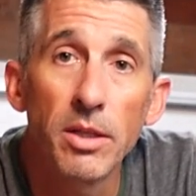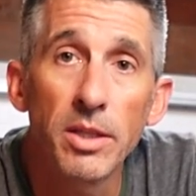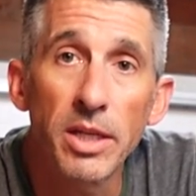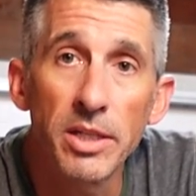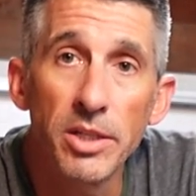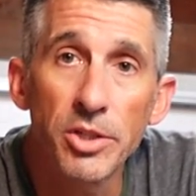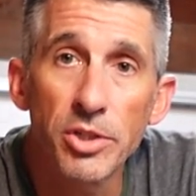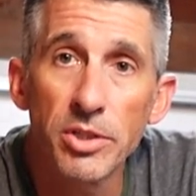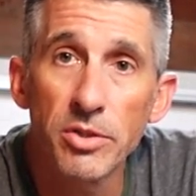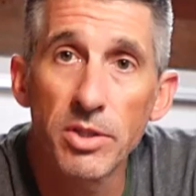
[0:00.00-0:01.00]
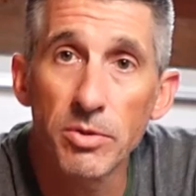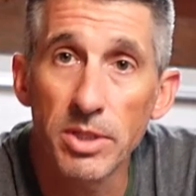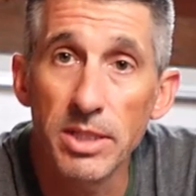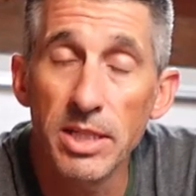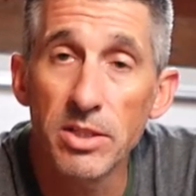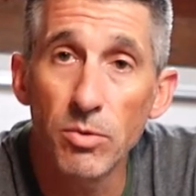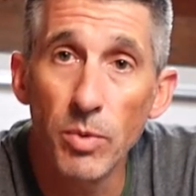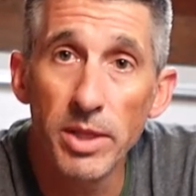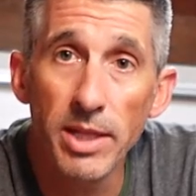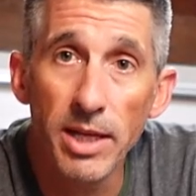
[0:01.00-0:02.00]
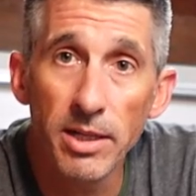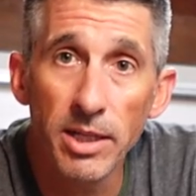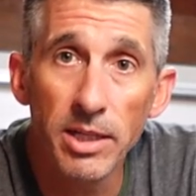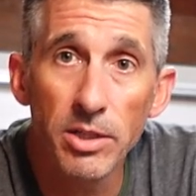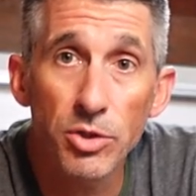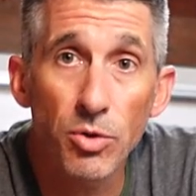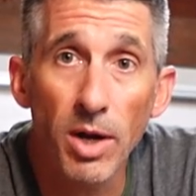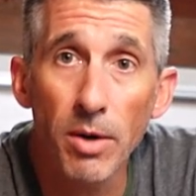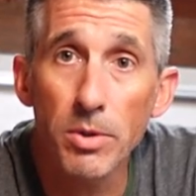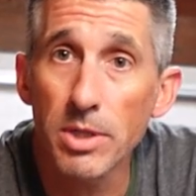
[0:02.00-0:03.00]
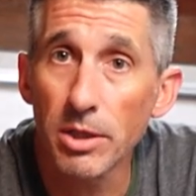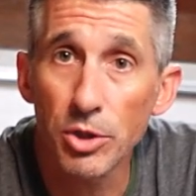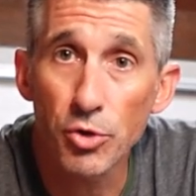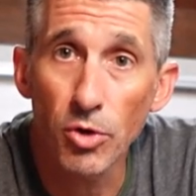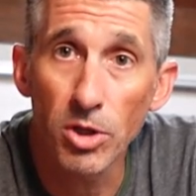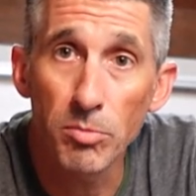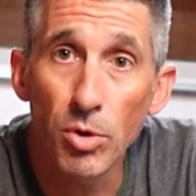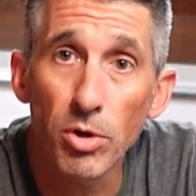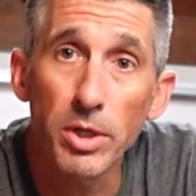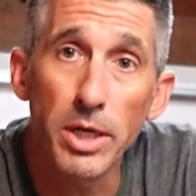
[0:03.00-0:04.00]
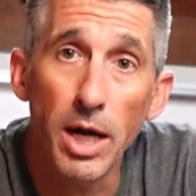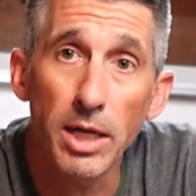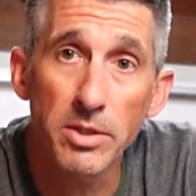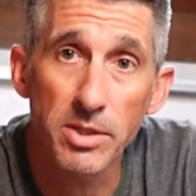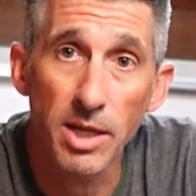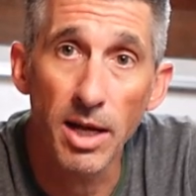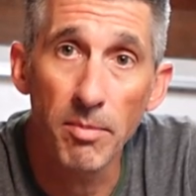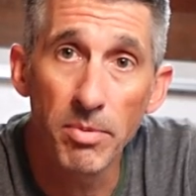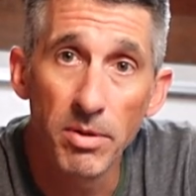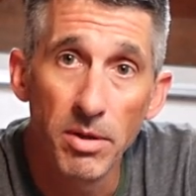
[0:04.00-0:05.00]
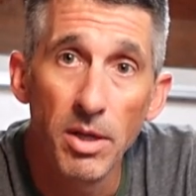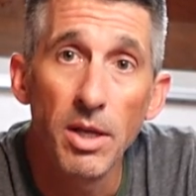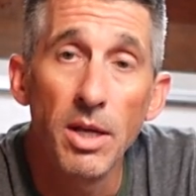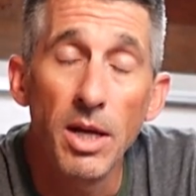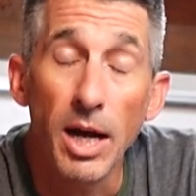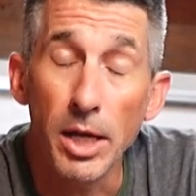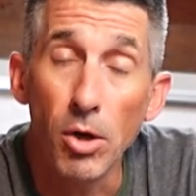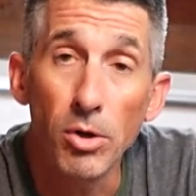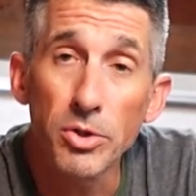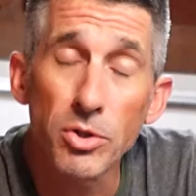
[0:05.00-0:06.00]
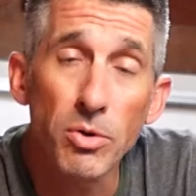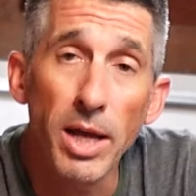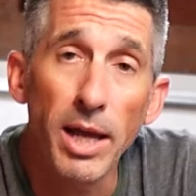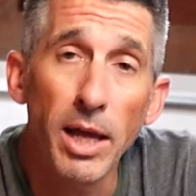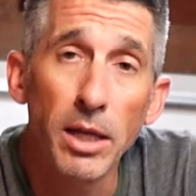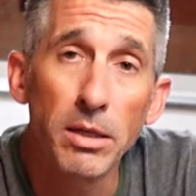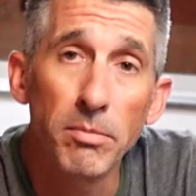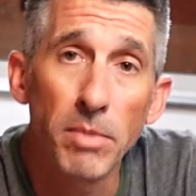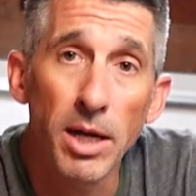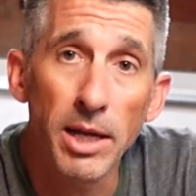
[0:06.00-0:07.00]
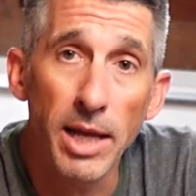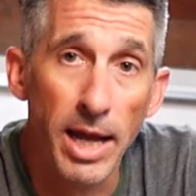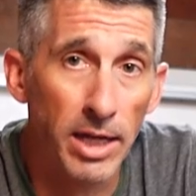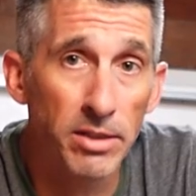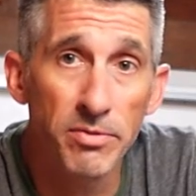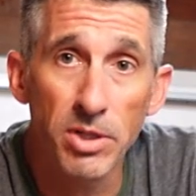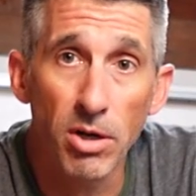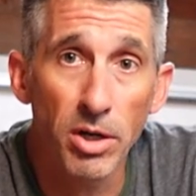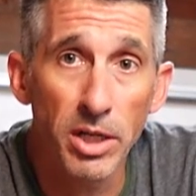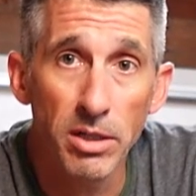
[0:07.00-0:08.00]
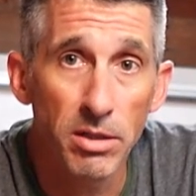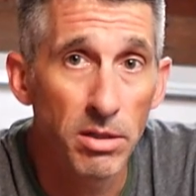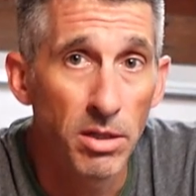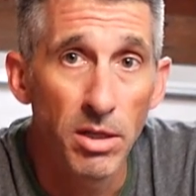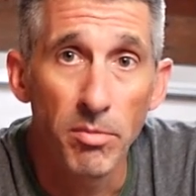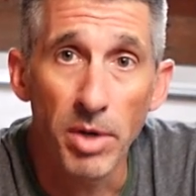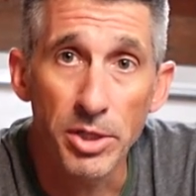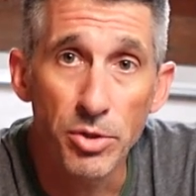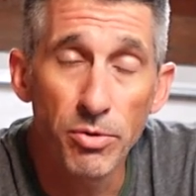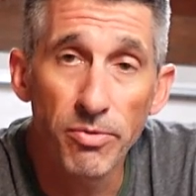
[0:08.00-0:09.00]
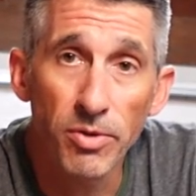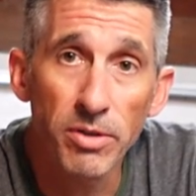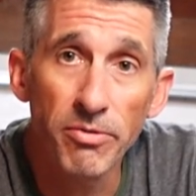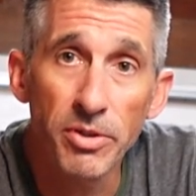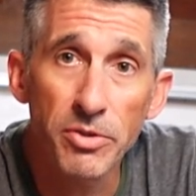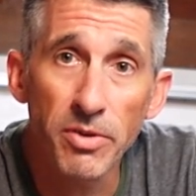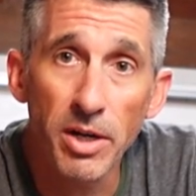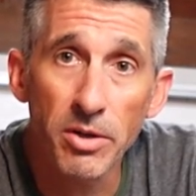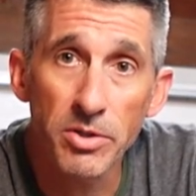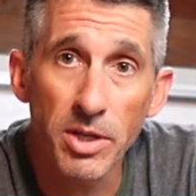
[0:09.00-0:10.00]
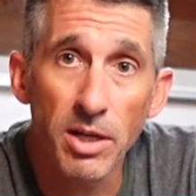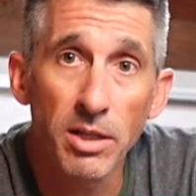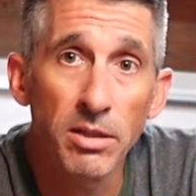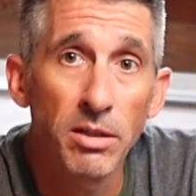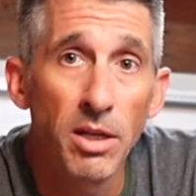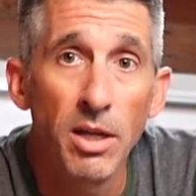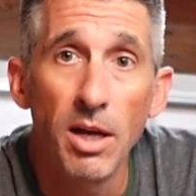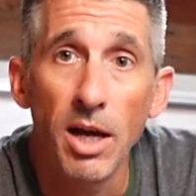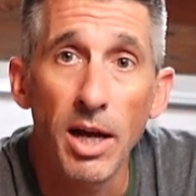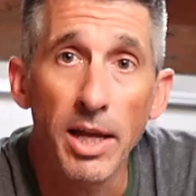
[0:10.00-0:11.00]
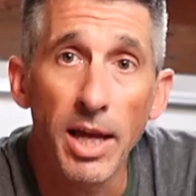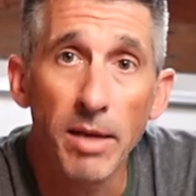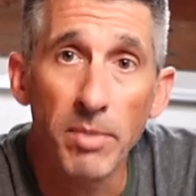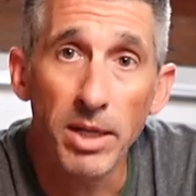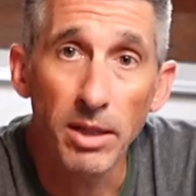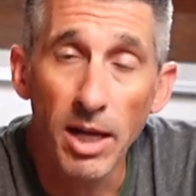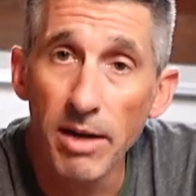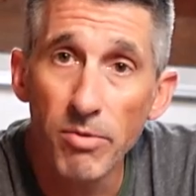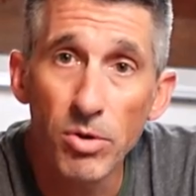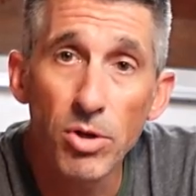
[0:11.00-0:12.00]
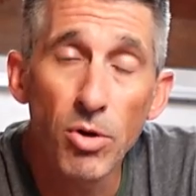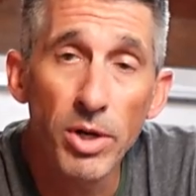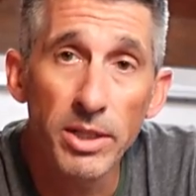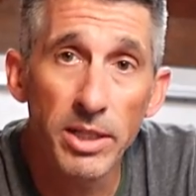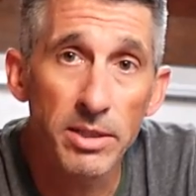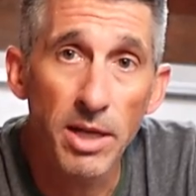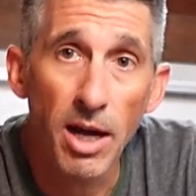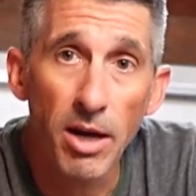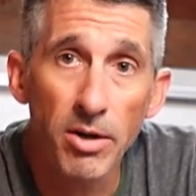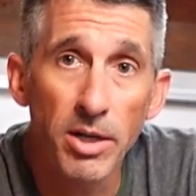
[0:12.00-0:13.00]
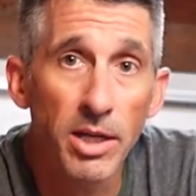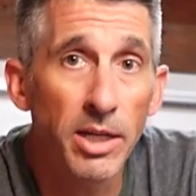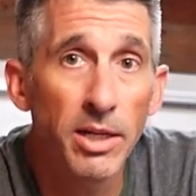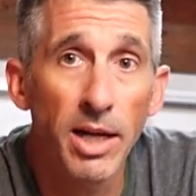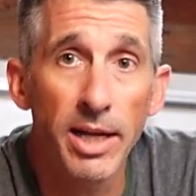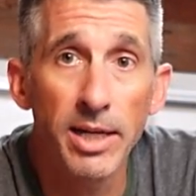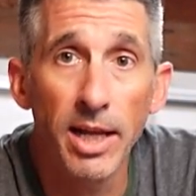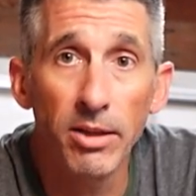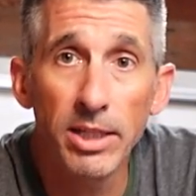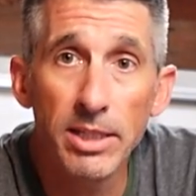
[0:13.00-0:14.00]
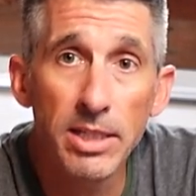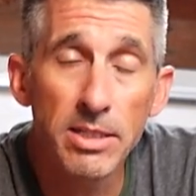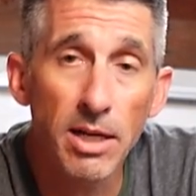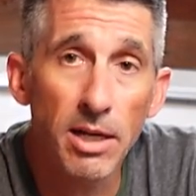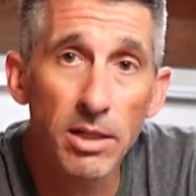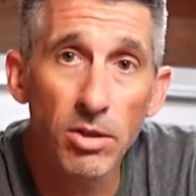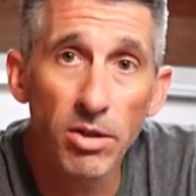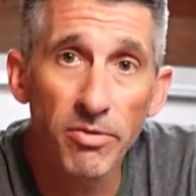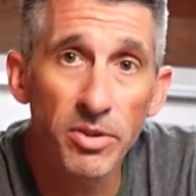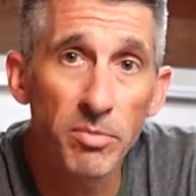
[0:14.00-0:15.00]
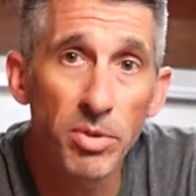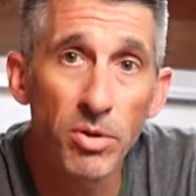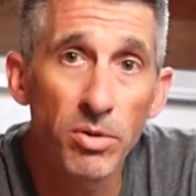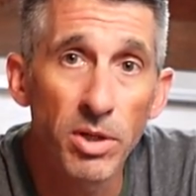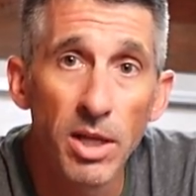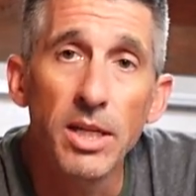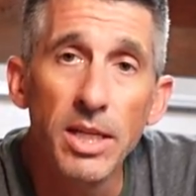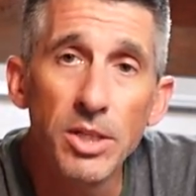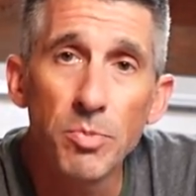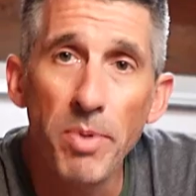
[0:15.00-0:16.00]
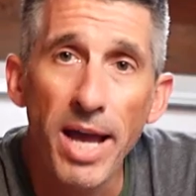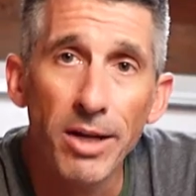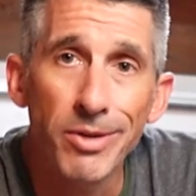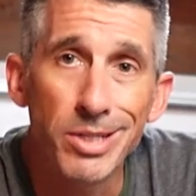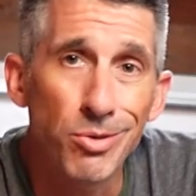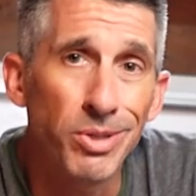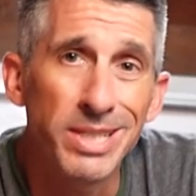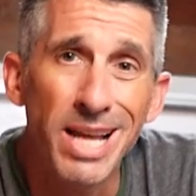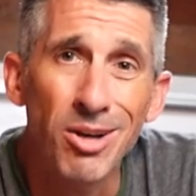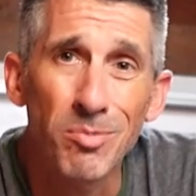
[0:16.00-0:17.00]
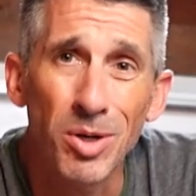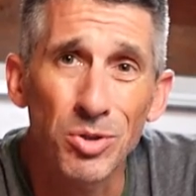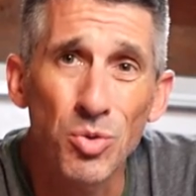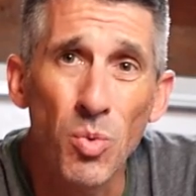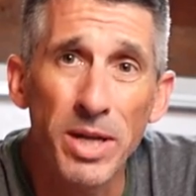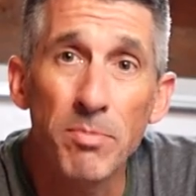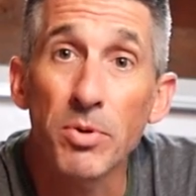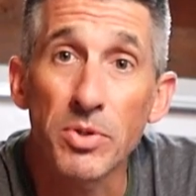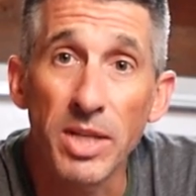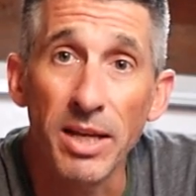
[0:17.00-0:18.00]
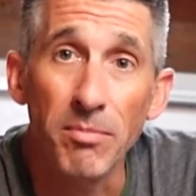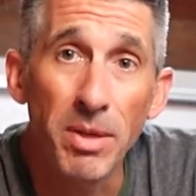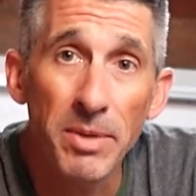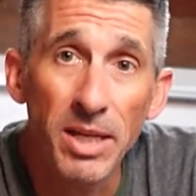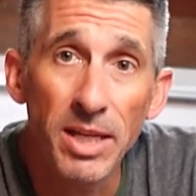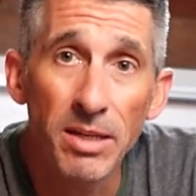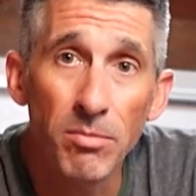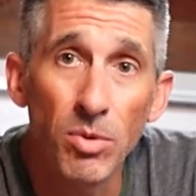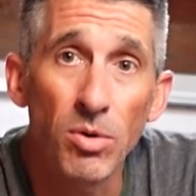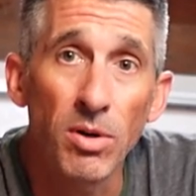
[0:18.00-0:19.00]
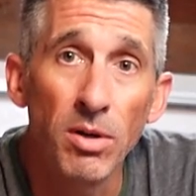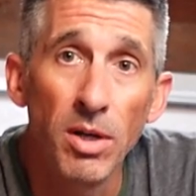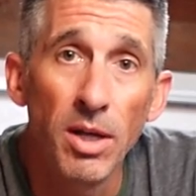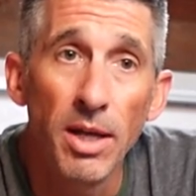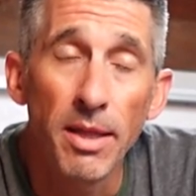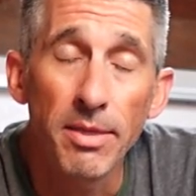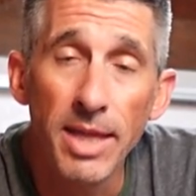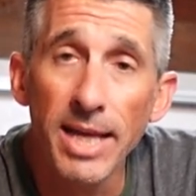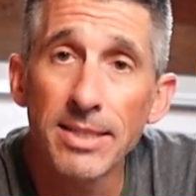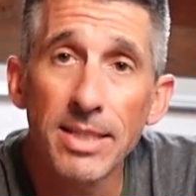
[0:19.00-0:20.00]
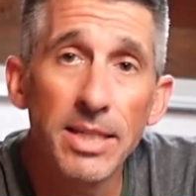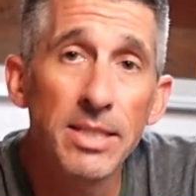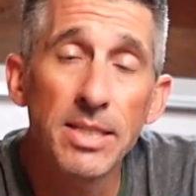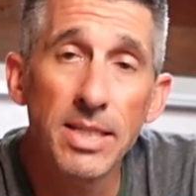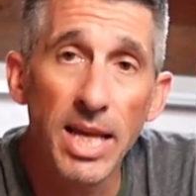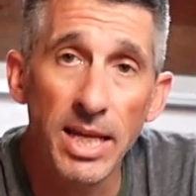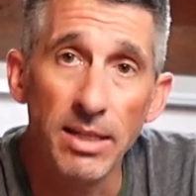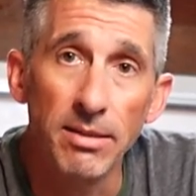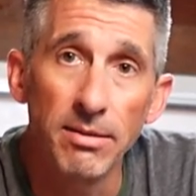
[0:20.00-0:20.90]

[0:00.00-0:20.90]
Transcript: The conditions, there was a decent wind that night, so I was on the trolling motor non-stop. I also had my active target, my 2 front fish finders on. I had my live volt going the entire night. I had LEDs on and off in the boat. Each battery is only down about 20%, maybe a hint more. That's insane.